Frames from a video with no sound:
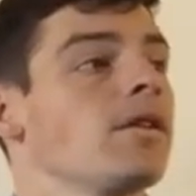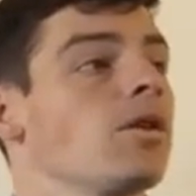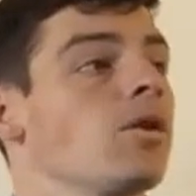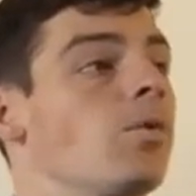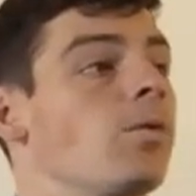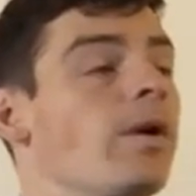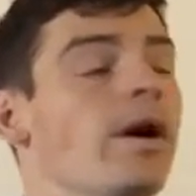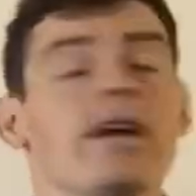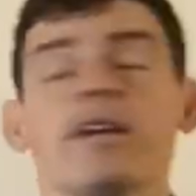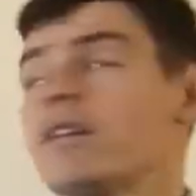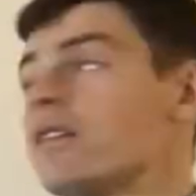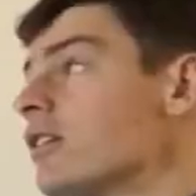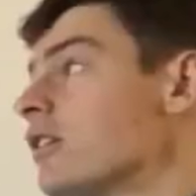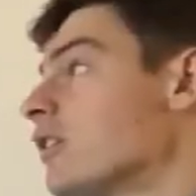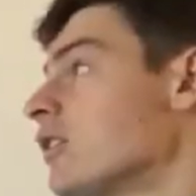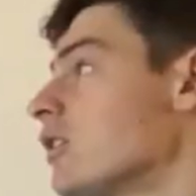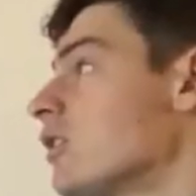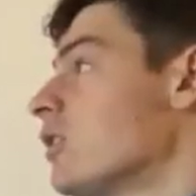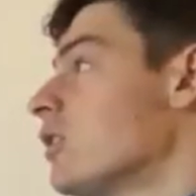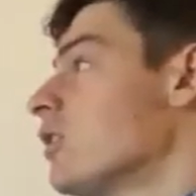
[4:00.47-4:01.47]
1?
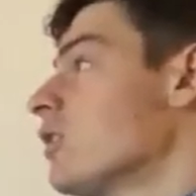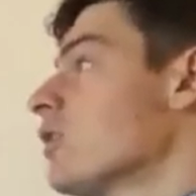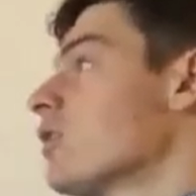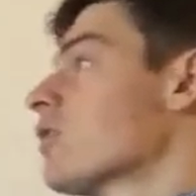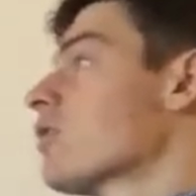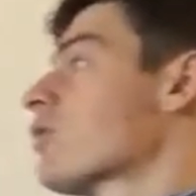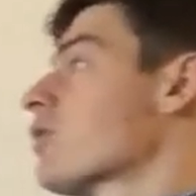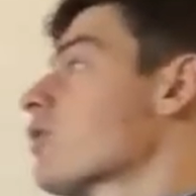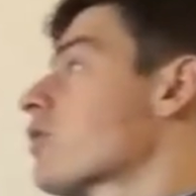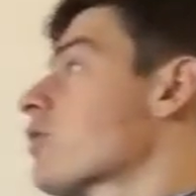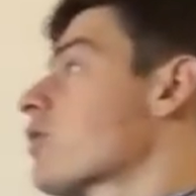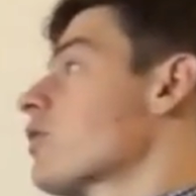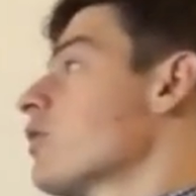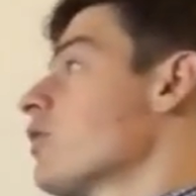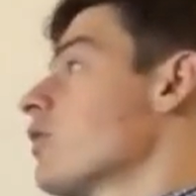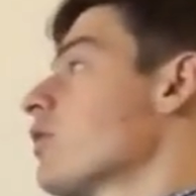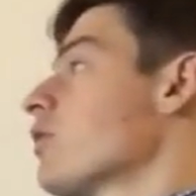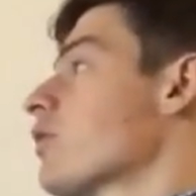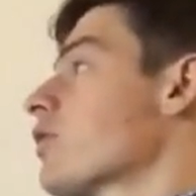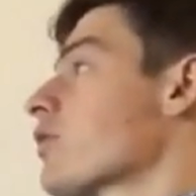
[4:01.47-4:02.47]

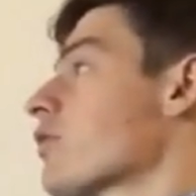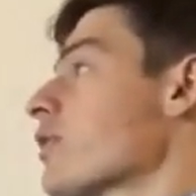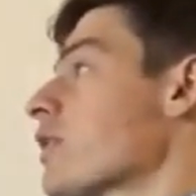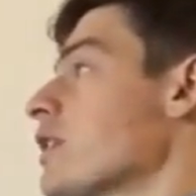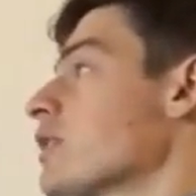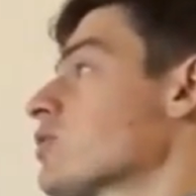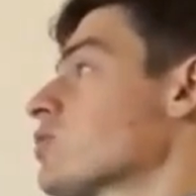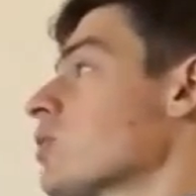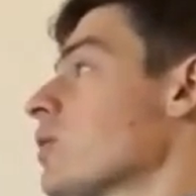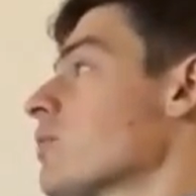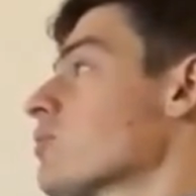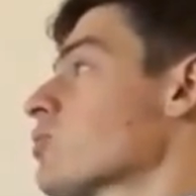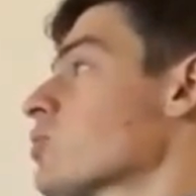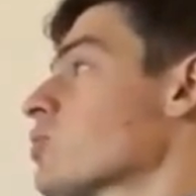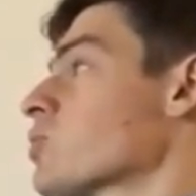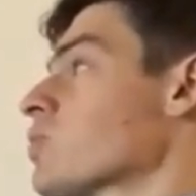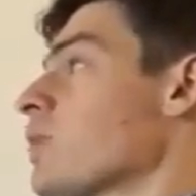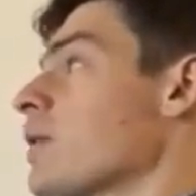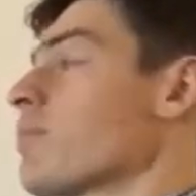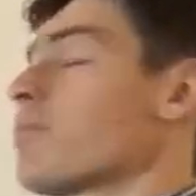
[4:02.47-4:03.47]
3 times,
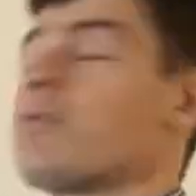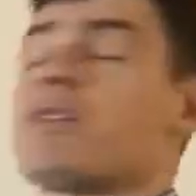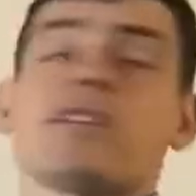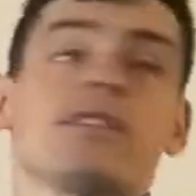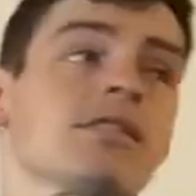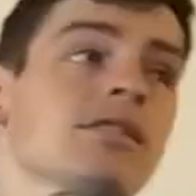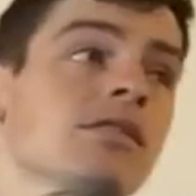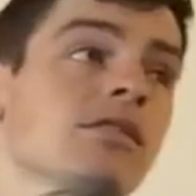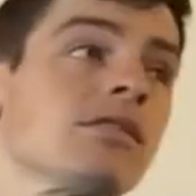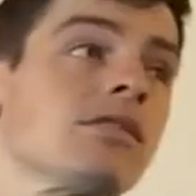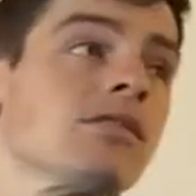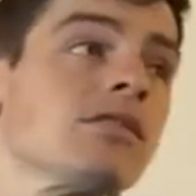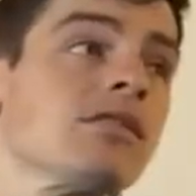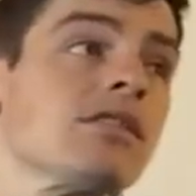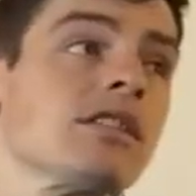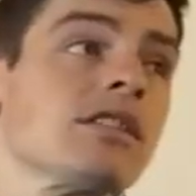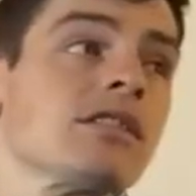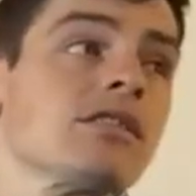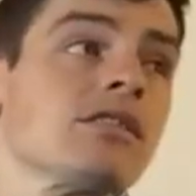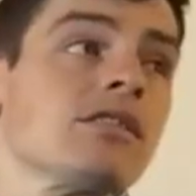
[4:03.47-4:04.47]
what's 1 plus
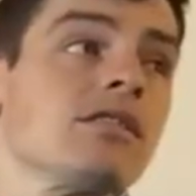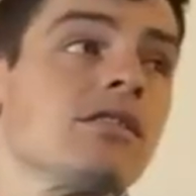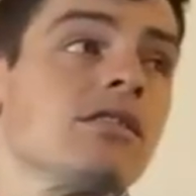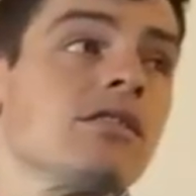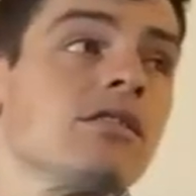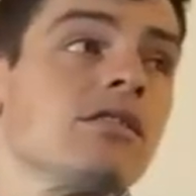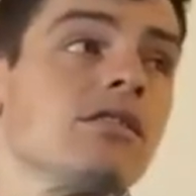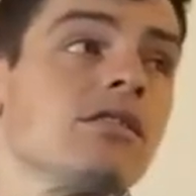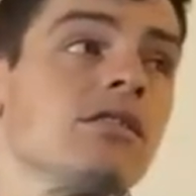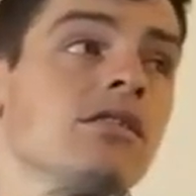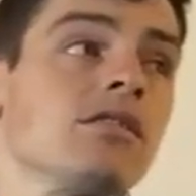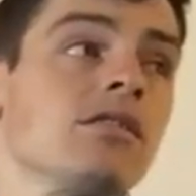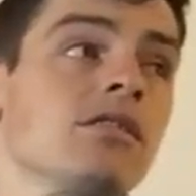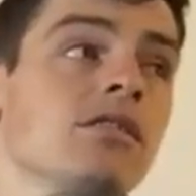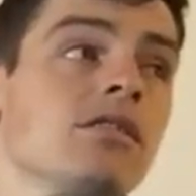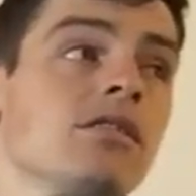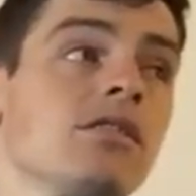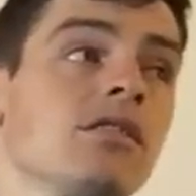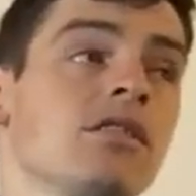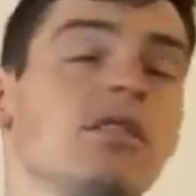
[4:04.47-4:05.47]
6?
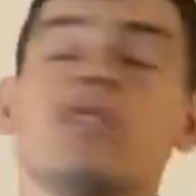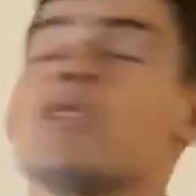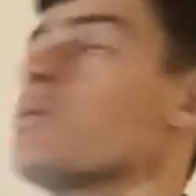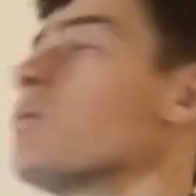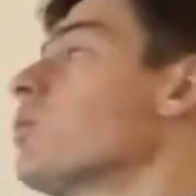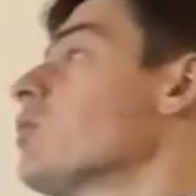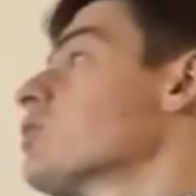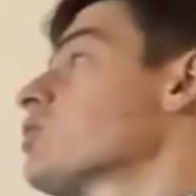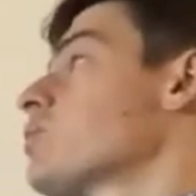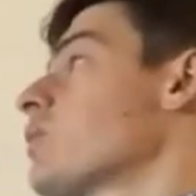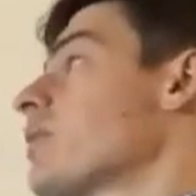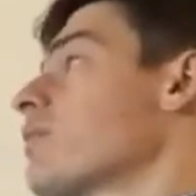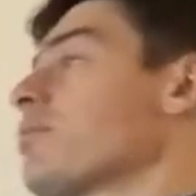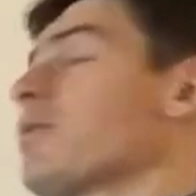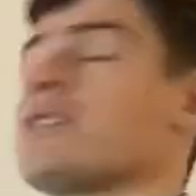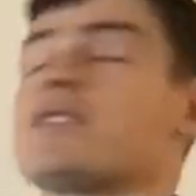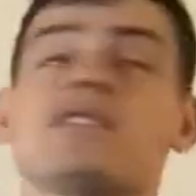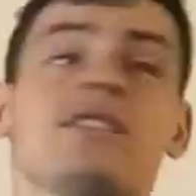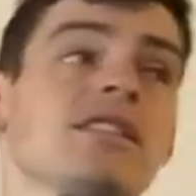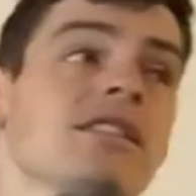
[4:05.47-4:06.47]
What's 1
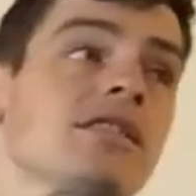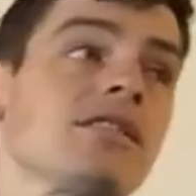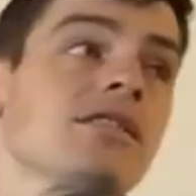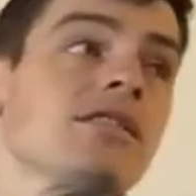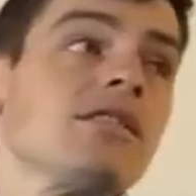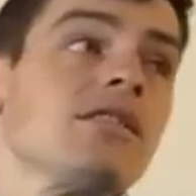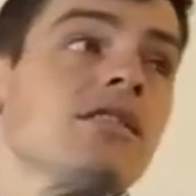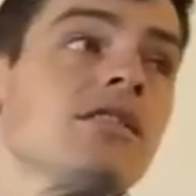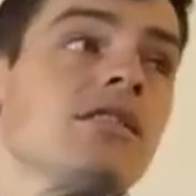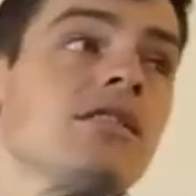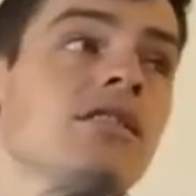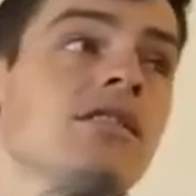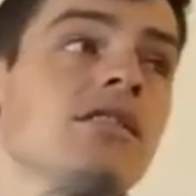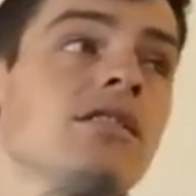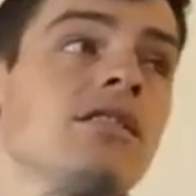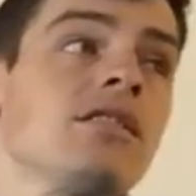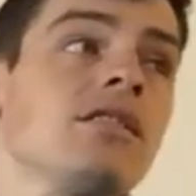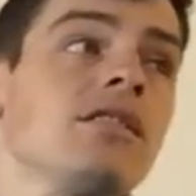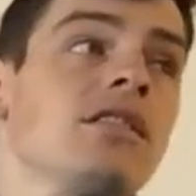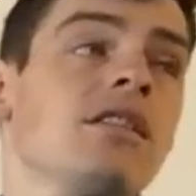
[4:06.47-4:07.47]
plus 6?
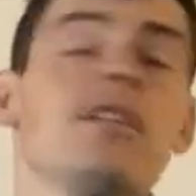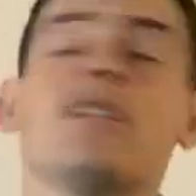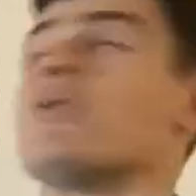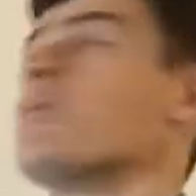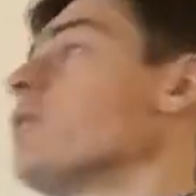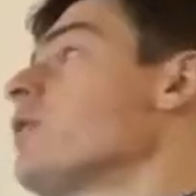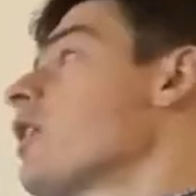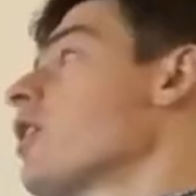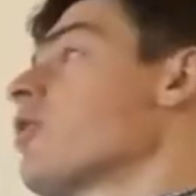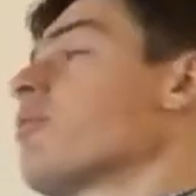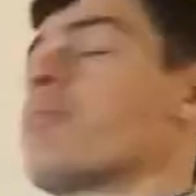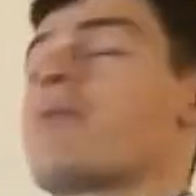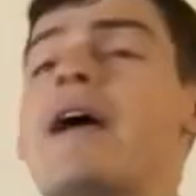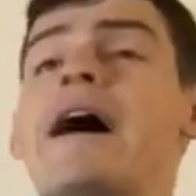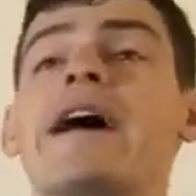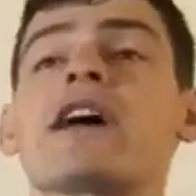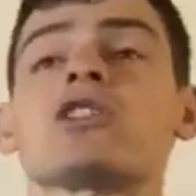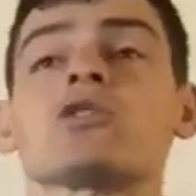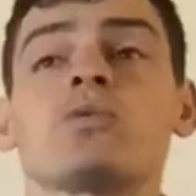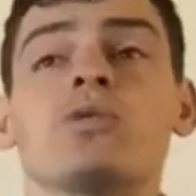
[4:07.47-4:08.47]
We know the
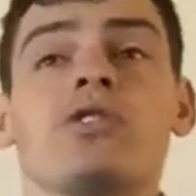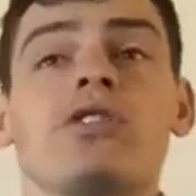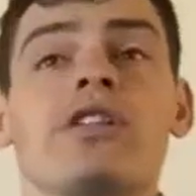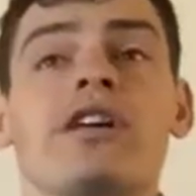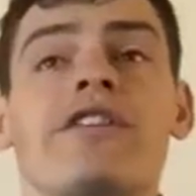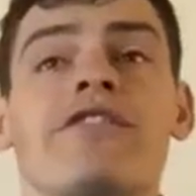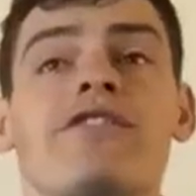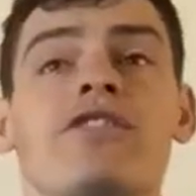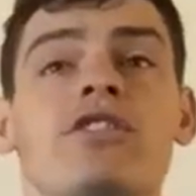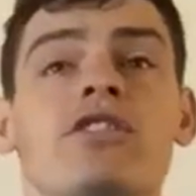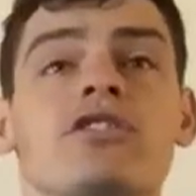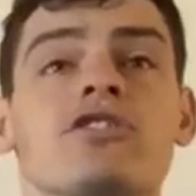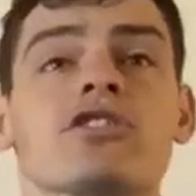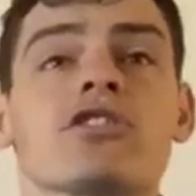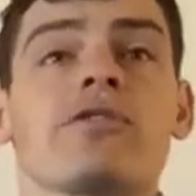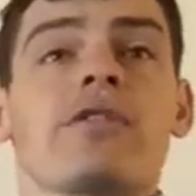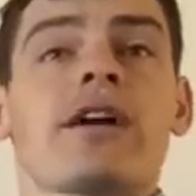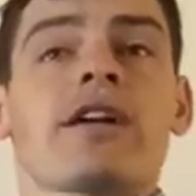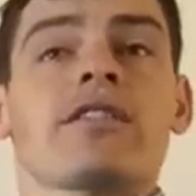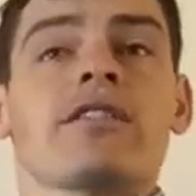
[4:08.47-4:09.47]
brackets, we do that
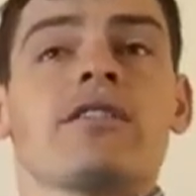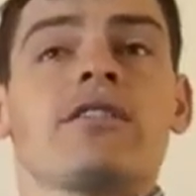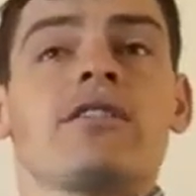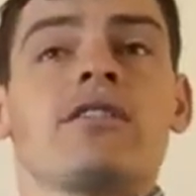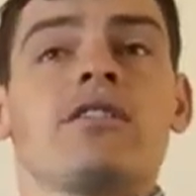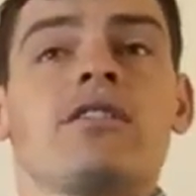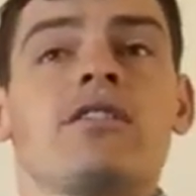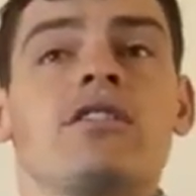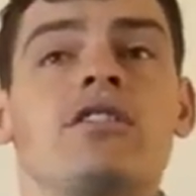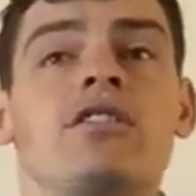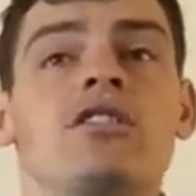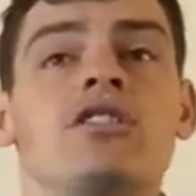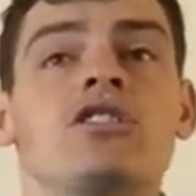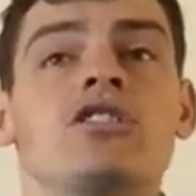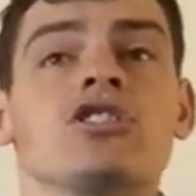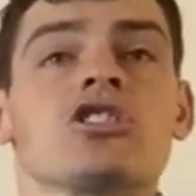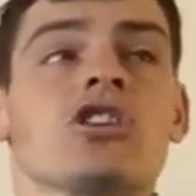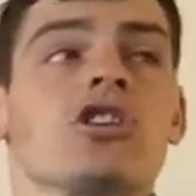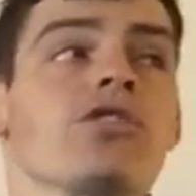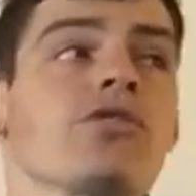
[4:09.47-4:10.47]
first, correct?
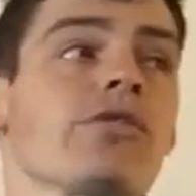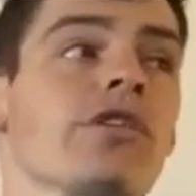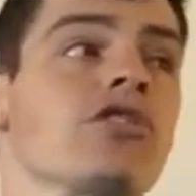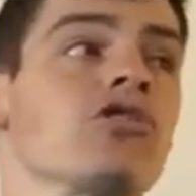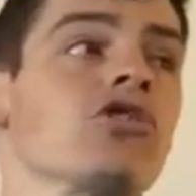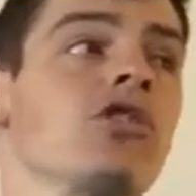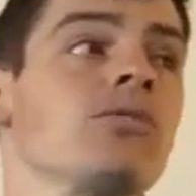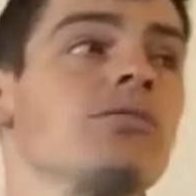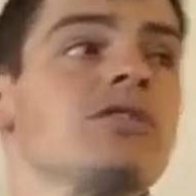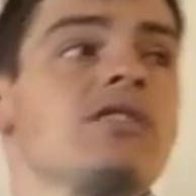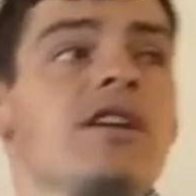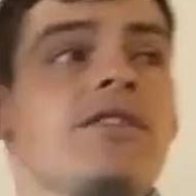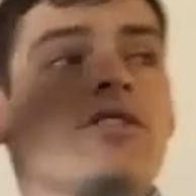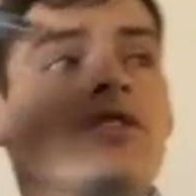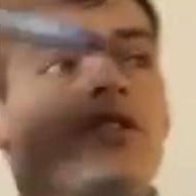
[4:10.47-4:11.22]
So 3 times 7